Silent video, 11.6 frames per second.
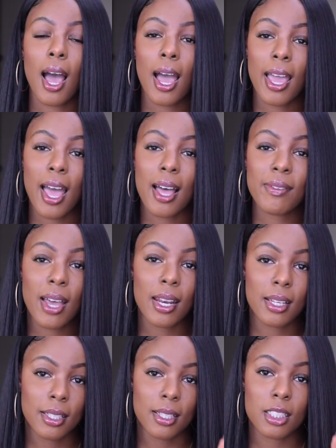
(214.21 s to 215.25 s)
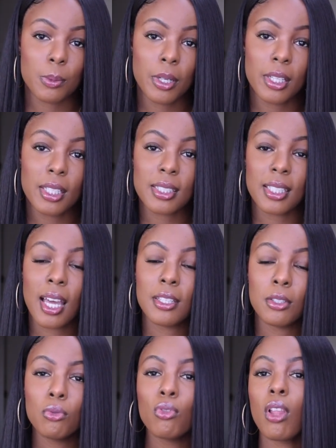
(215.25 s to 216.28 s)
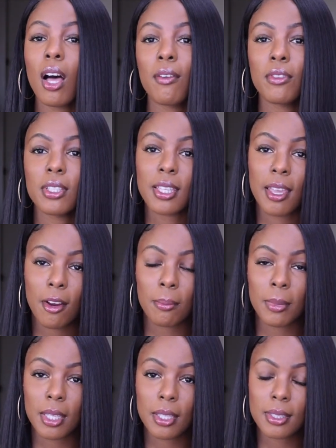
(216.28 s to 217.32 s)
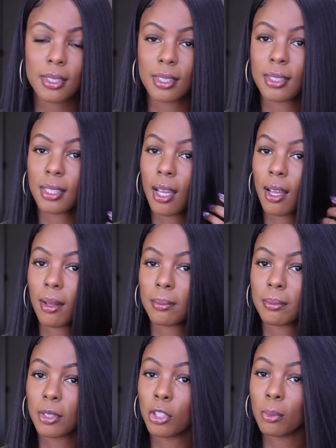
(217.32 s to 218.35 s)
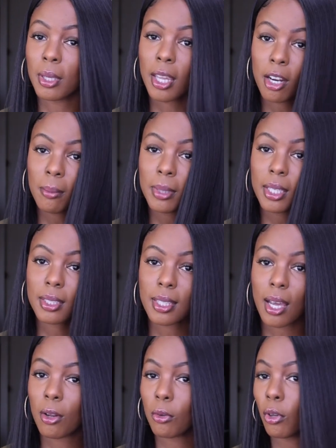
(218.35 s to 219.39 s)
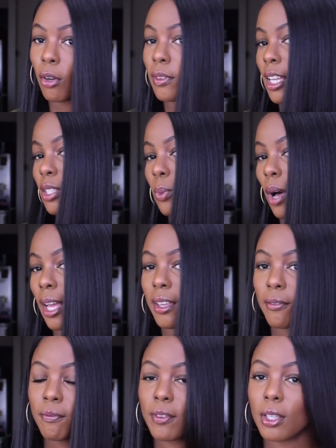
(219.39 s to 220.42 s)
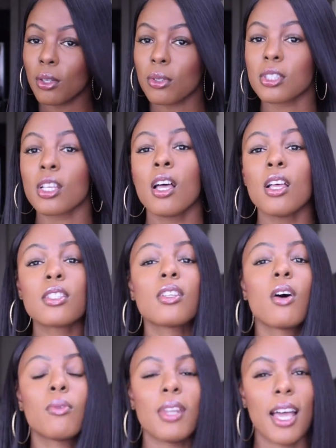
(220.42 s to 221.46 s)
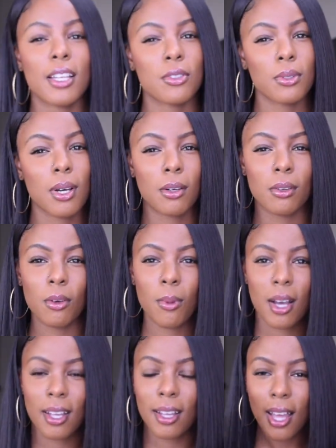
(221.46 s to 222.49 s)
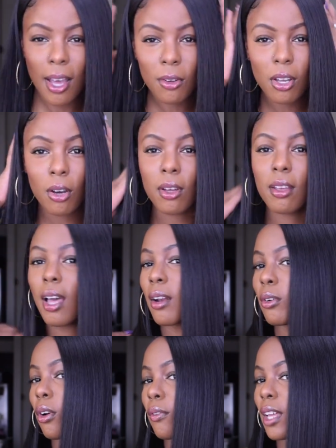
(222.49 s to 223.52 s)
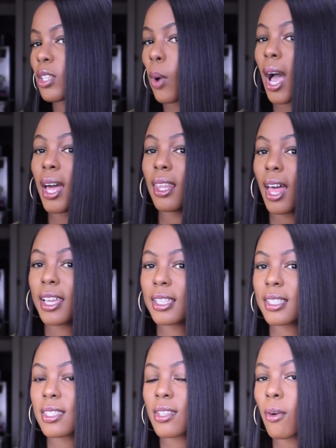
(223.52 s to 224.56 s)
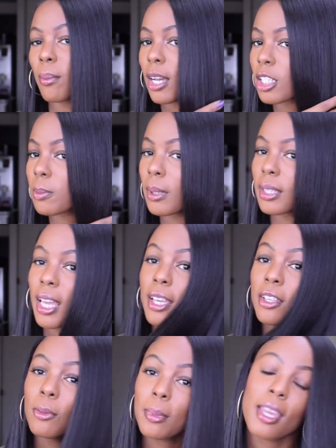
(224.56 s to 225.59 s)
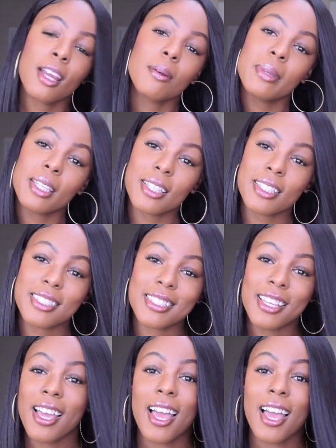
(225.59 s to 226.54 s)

I have had a good experience, and I do love this hair mix, this human hair mix. I don't know if that's why it feels so natural. I don't know why. I don't know if that's why I like it so much, but that human hair mix,